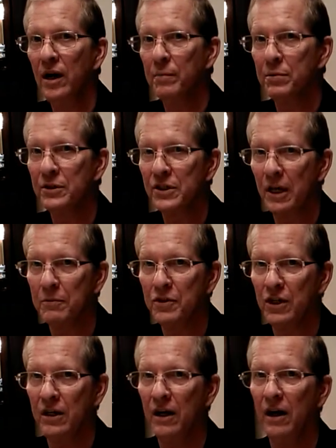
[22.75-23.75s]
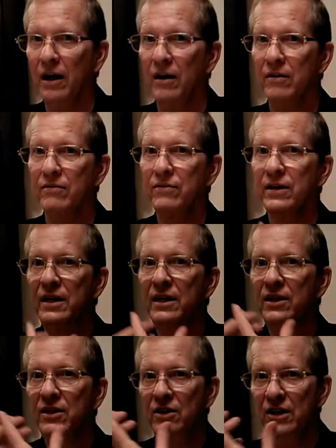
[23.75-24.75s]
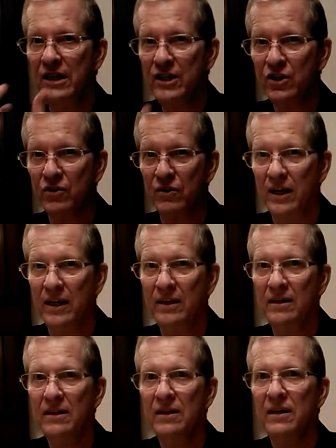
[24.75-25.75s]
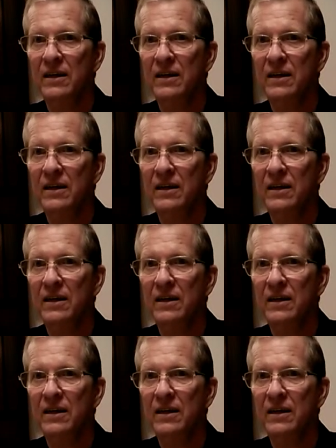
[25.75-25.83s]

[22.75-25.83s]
a perception of Nichiren